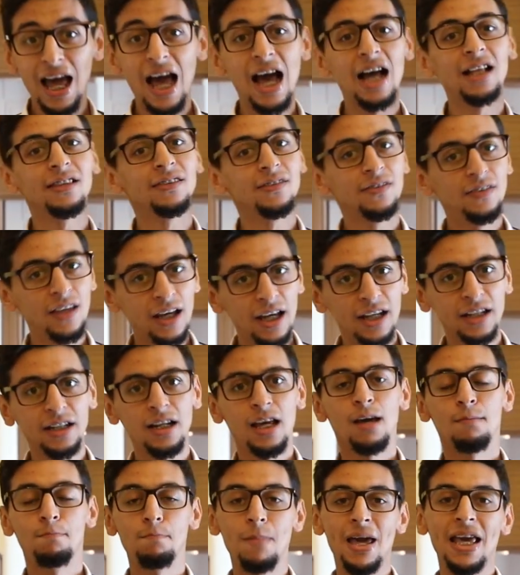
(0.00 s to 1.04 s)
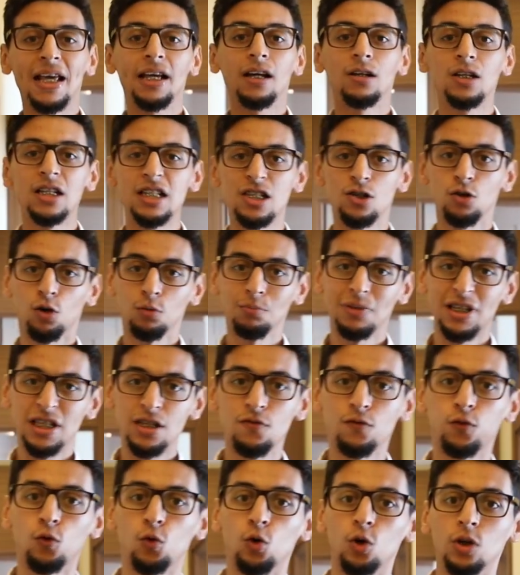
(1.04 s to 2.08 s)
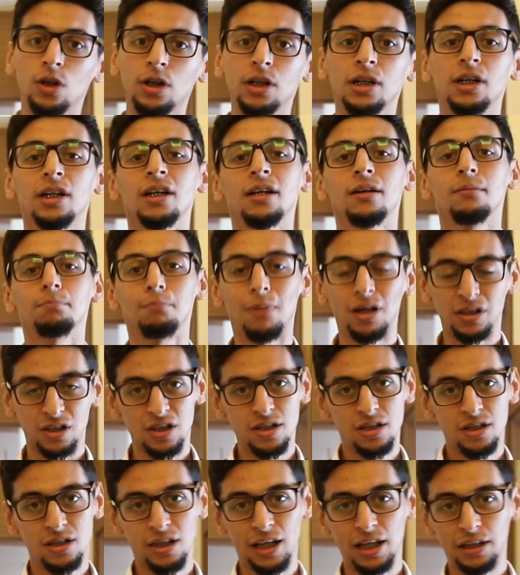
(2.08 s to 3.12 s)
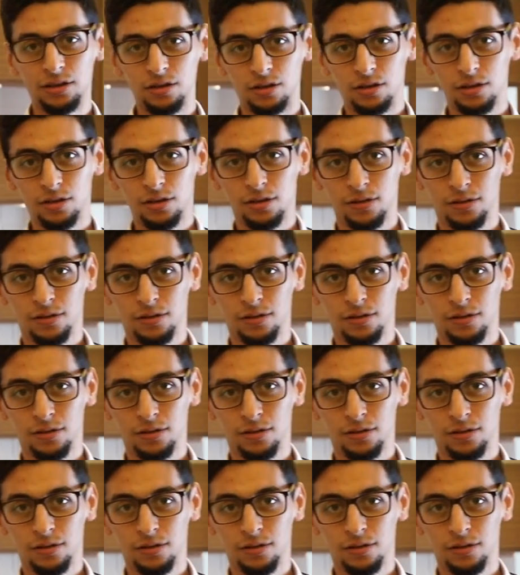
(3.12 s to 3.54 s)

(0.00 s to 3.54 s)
and then make installments for months later.